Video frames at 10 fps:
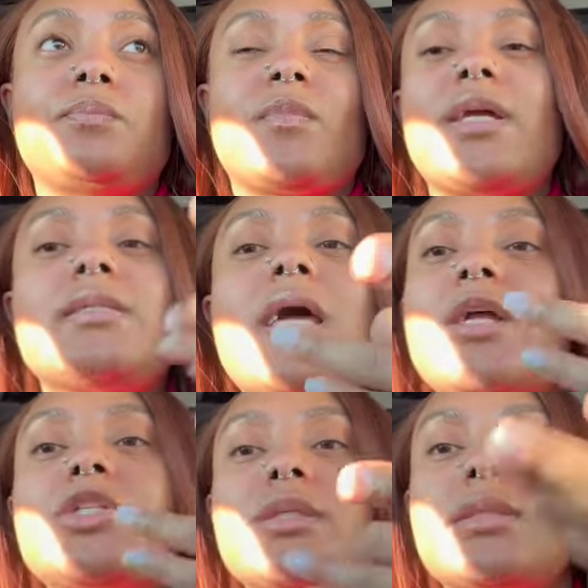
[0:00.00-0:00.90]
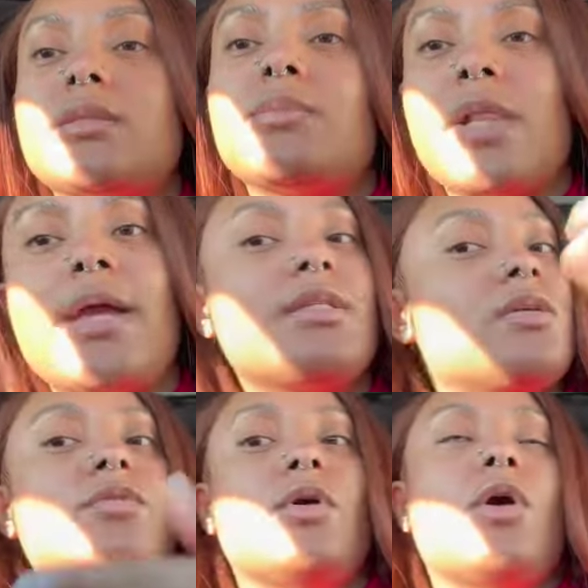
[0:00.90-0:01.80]
it's not just plain
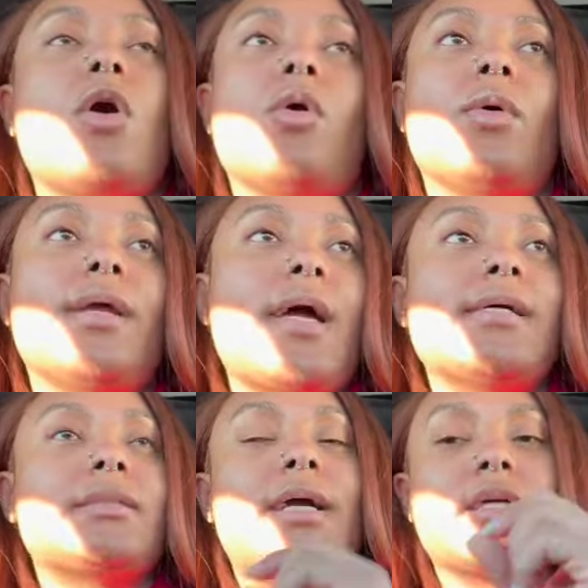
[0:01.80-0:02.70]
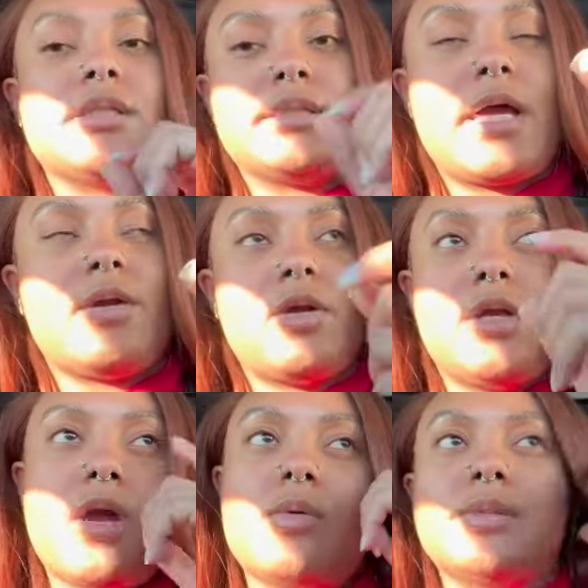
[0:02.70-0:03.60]
silver or gold it has like a design on
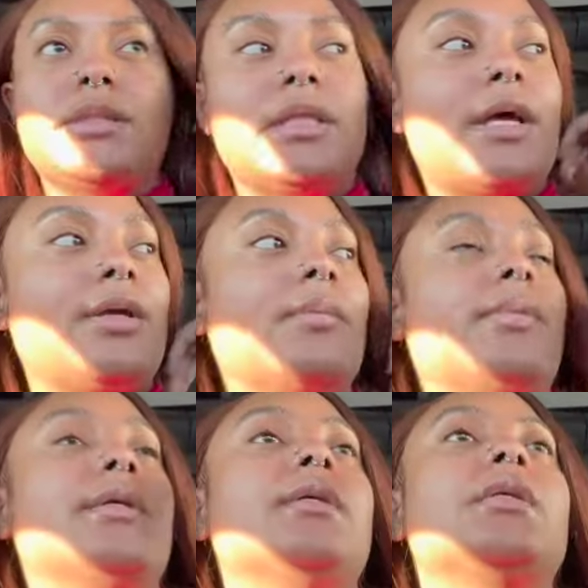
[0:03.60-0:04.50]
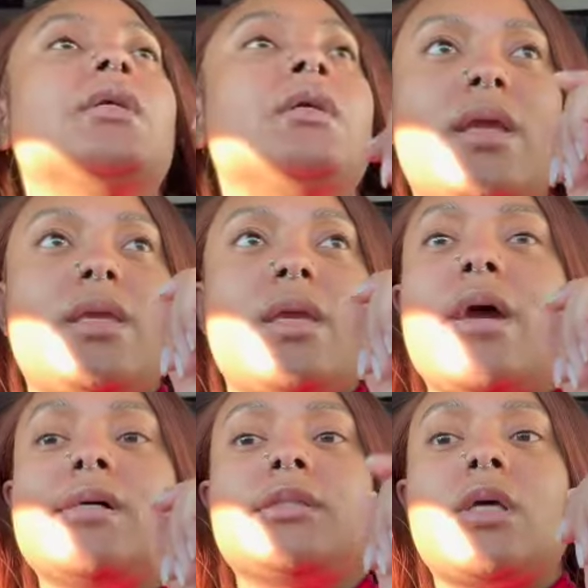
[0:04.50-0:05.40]
it y'all will see later but
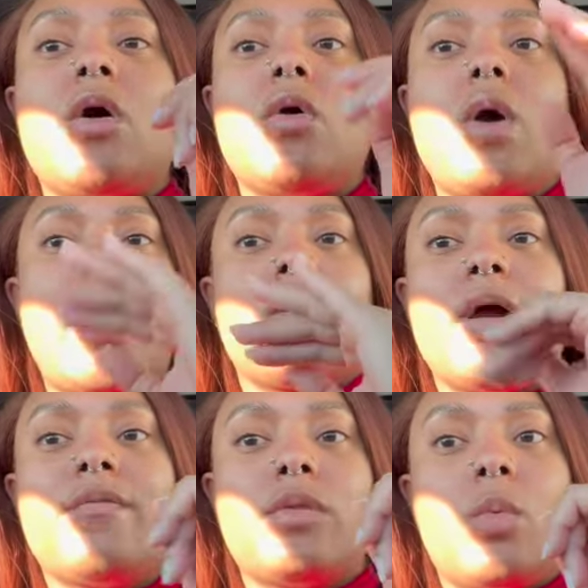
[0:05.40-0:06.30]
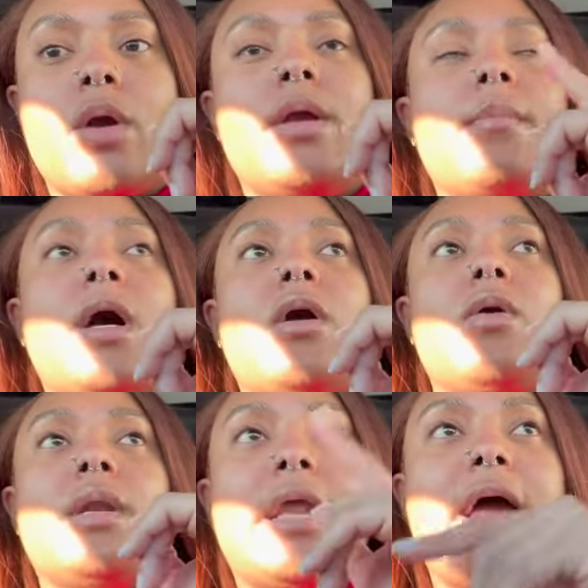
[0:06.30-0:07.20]
yeah so i don't have to worry
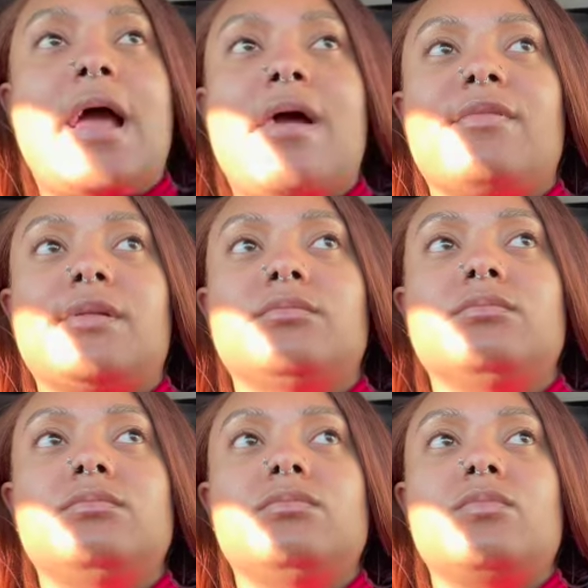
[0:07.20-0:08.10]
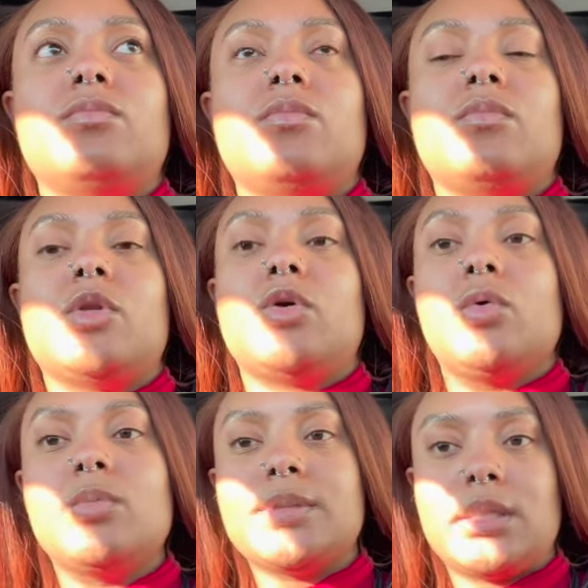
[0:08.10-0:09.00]
about not having
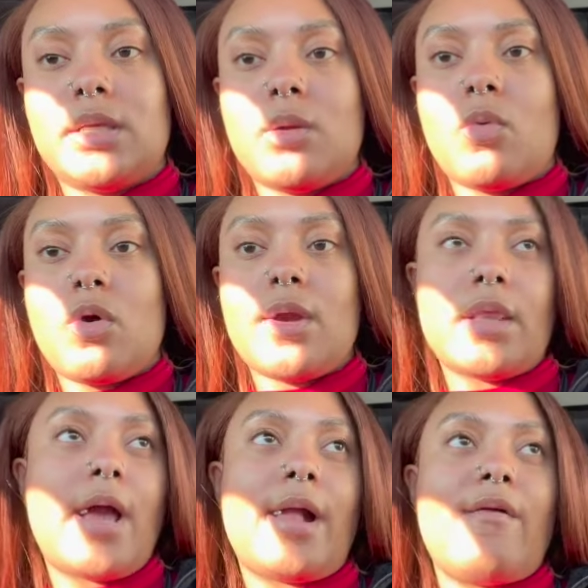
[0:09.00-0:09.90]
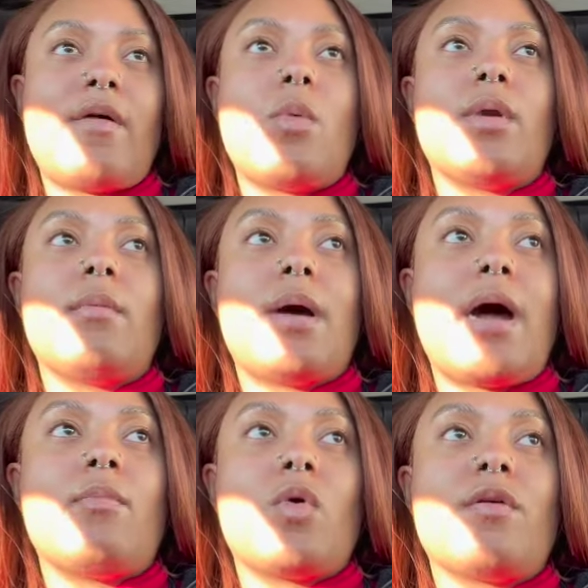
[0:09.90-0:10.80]
hoops anymore like if i want to
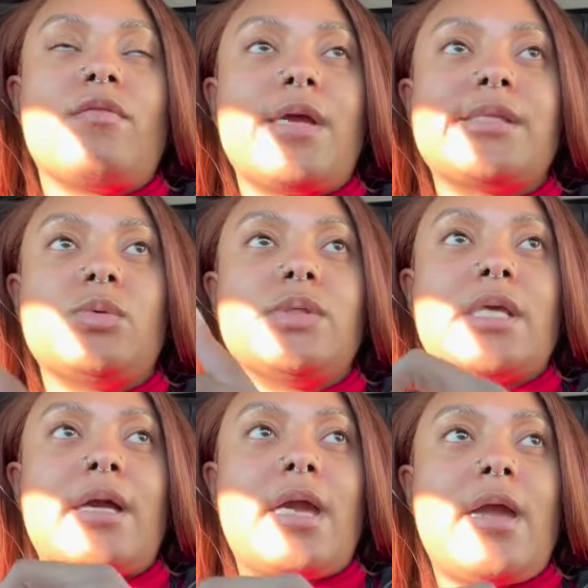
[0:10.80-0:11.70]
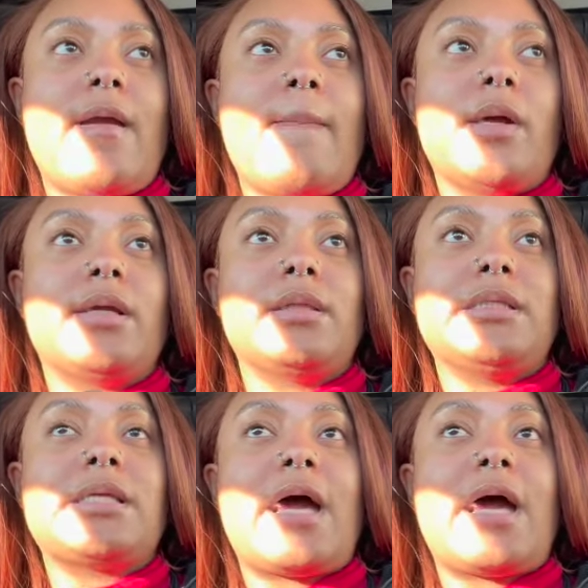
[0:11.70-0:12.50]
buy more fancy ones i can but at least i